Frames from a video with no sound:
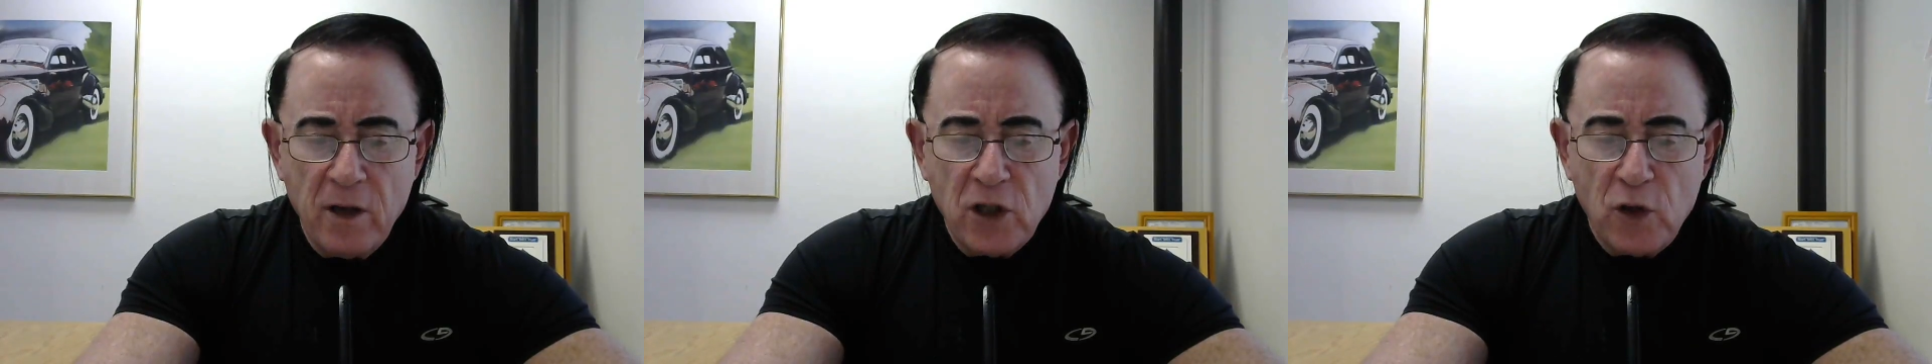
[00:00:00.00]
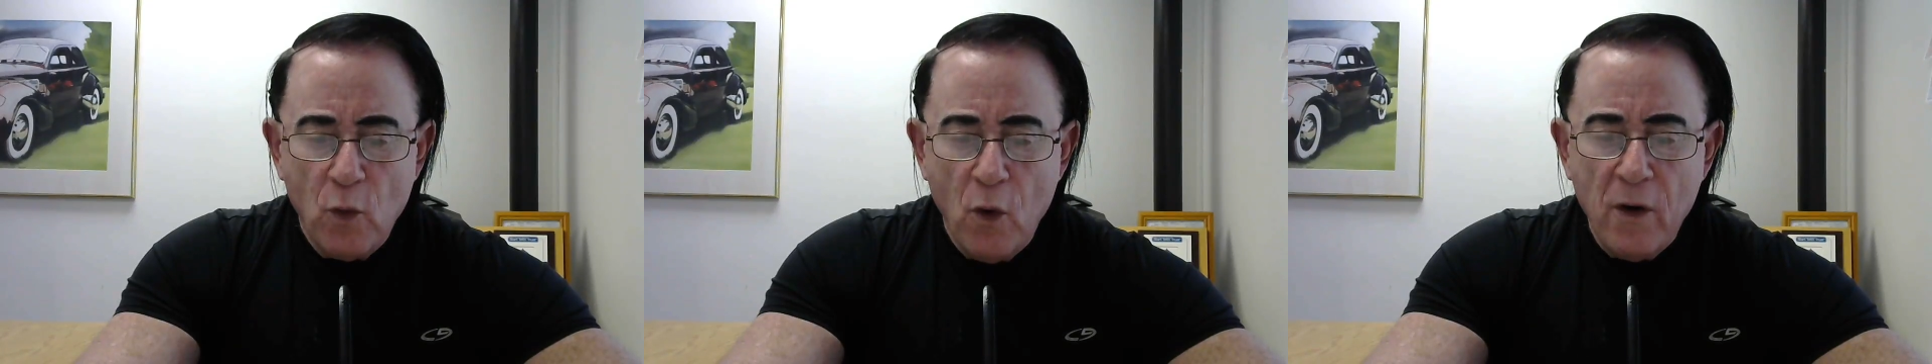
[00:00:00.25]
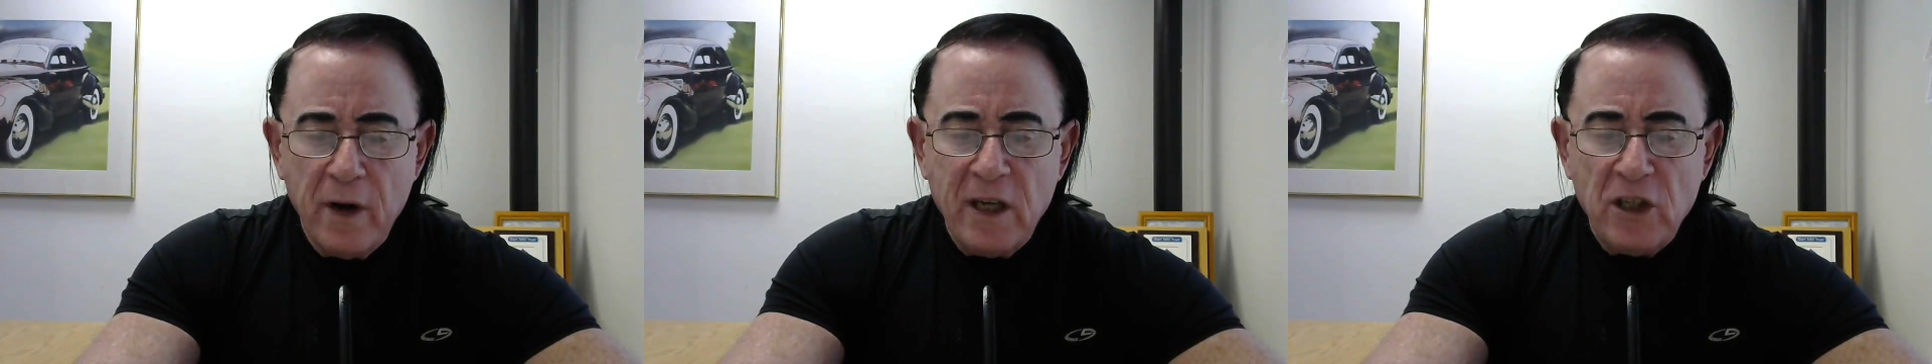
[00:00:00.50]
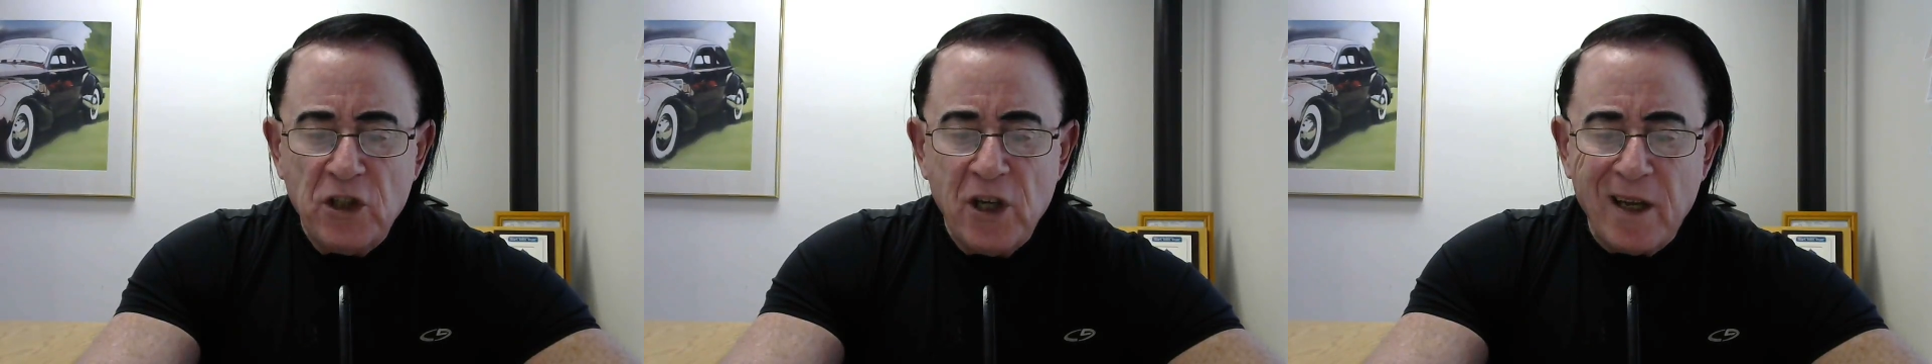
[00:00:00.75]
swore he
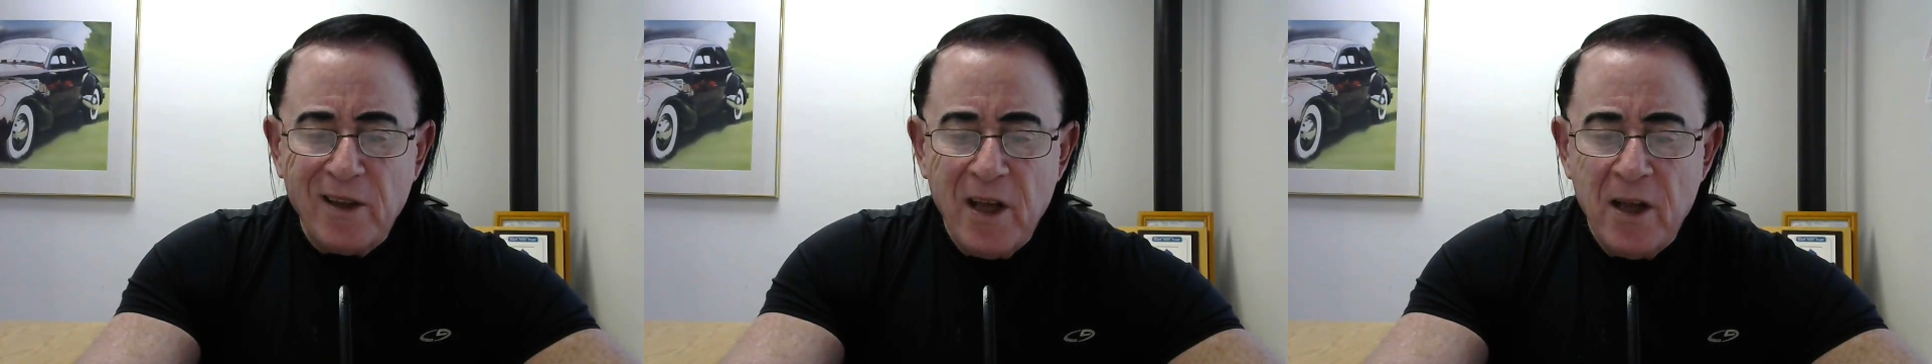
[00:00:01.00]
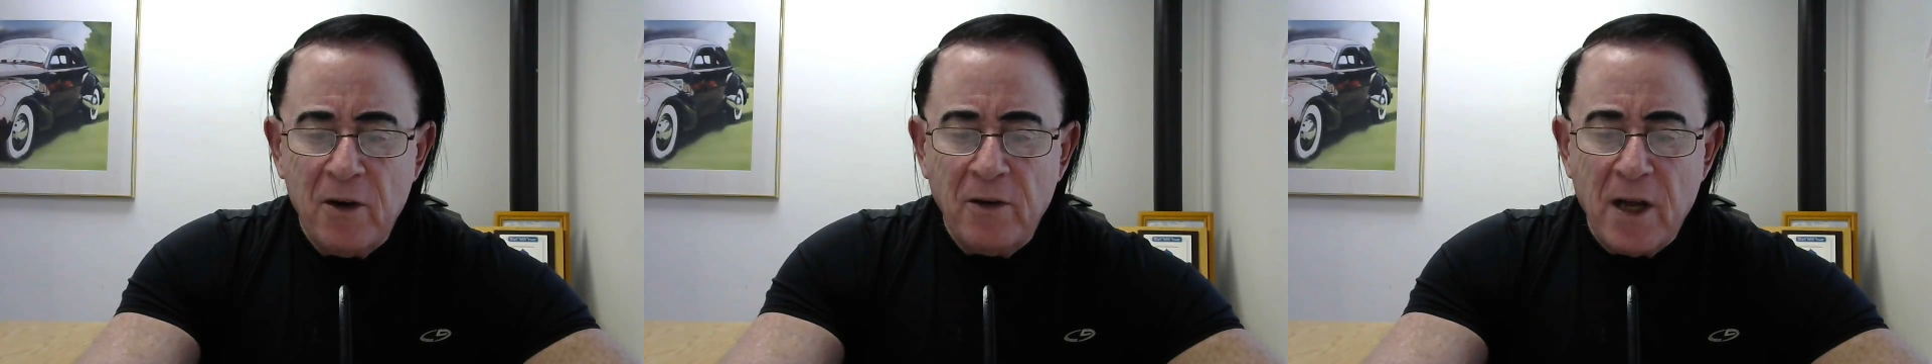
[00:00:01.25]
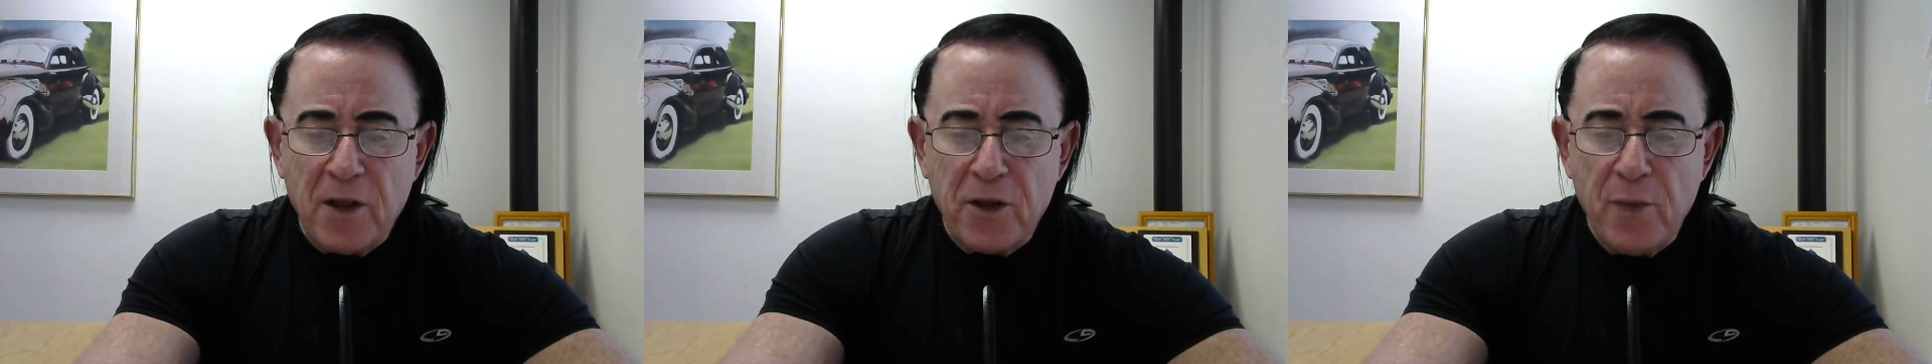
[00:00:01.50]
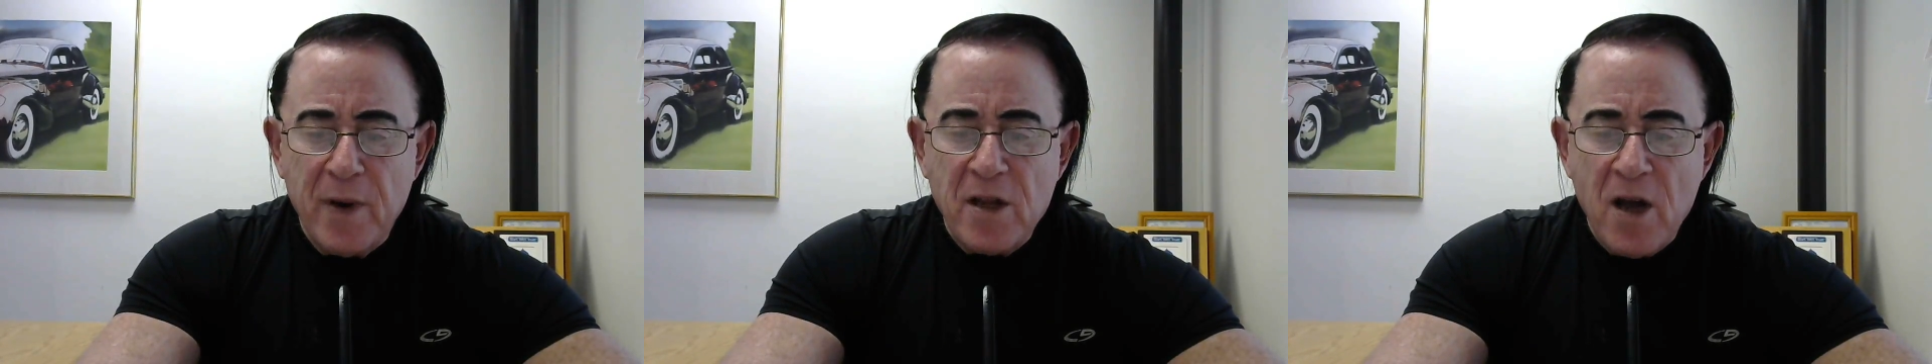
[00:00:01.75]
checked the internet
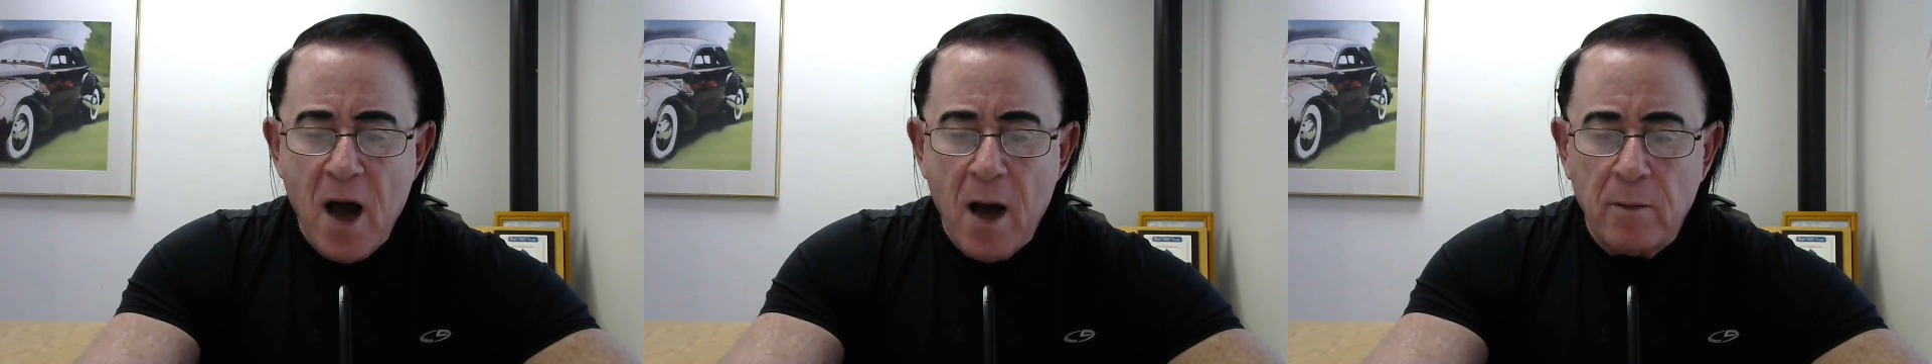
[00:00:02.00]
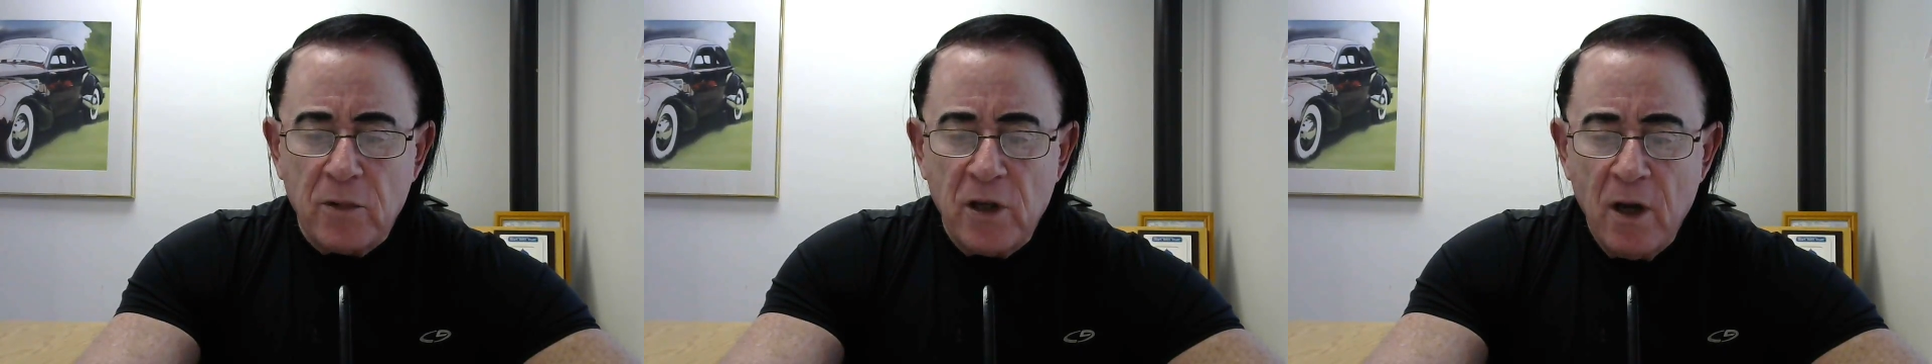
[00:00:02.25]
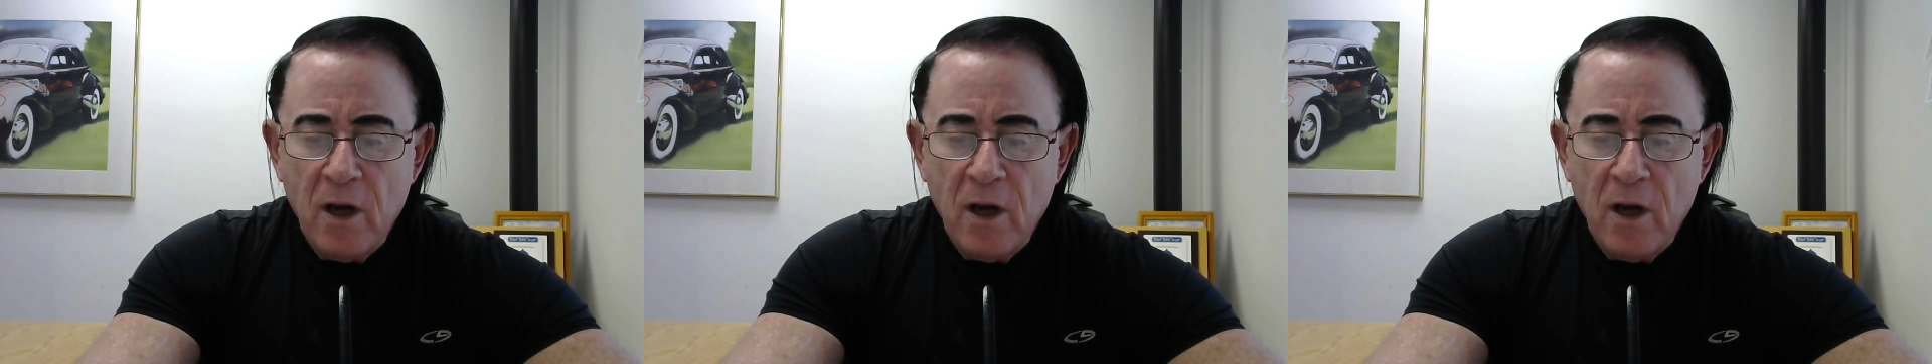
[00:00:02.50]
3 times